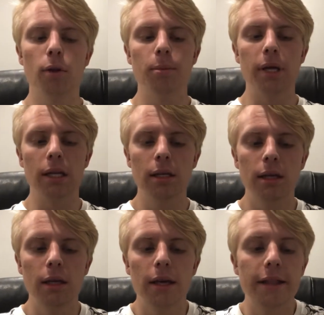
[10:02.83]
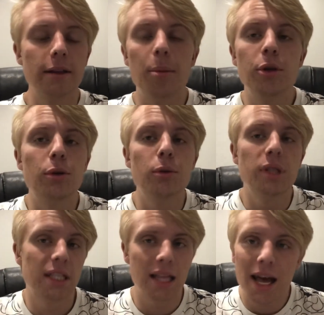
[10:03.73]
him in. W
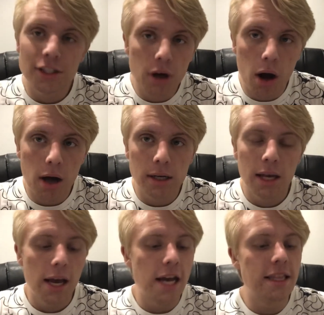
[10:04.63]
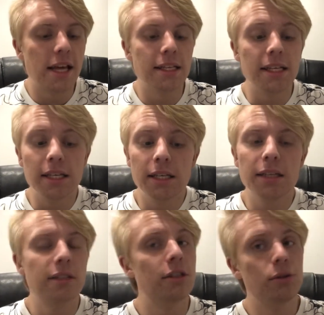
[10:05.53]
to latch on, and then E
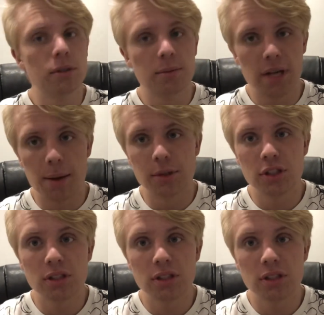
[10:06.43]
to do some damage.